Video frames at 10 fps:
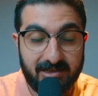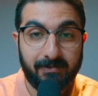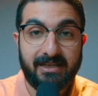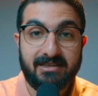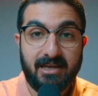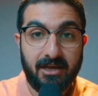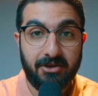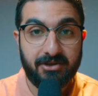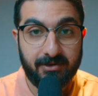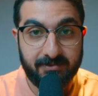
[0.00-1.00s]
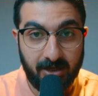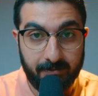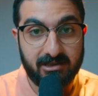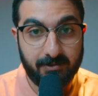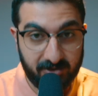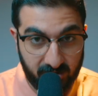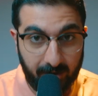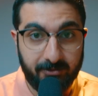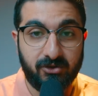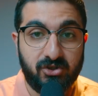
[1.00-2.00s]
please hit the thumbs up, subscribe
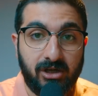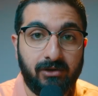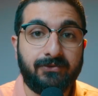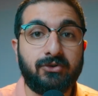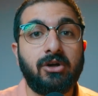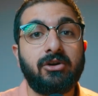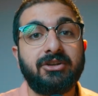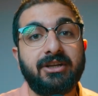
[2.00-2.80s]
to the channel if you're not already,